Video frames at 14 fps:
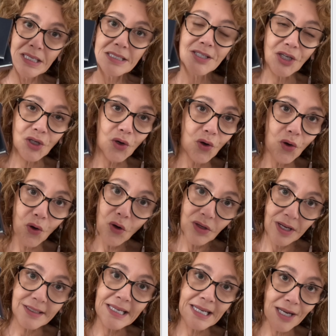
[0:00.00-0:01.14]
Dior
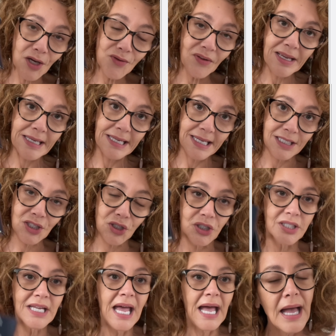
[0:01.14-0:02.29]
Lucky Clover collection
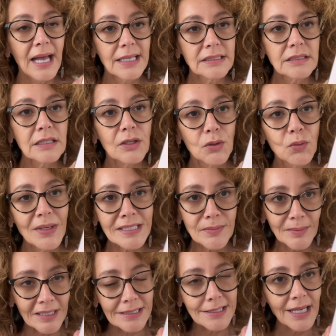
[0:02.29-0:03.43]
and the Westman
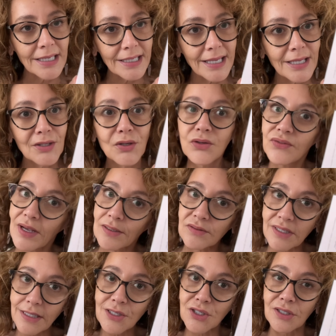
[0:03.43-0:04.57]
Atelier new
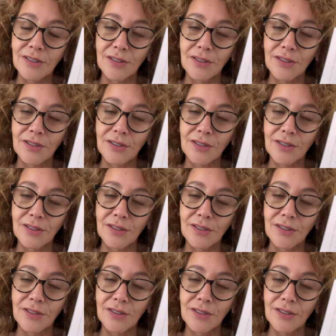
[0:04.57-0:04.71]
foundation